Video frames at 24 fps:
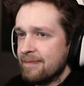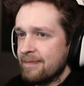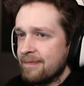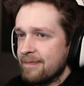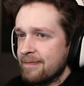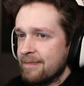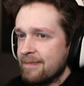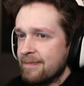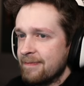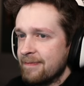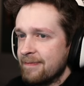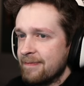
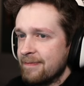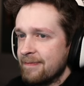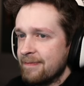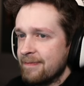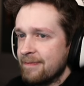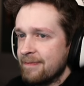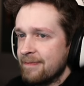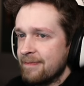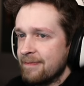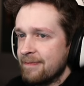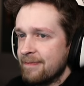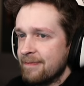
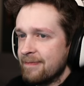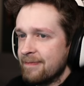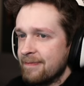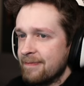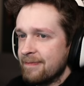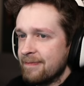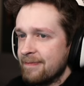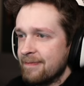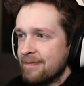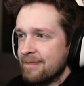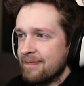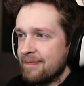
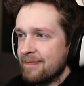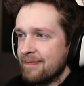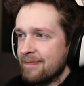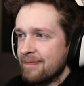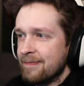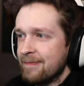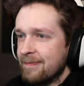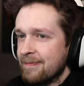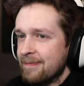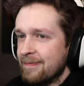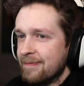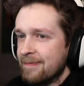
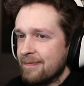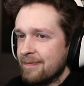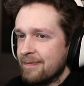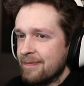The person shown says nothing.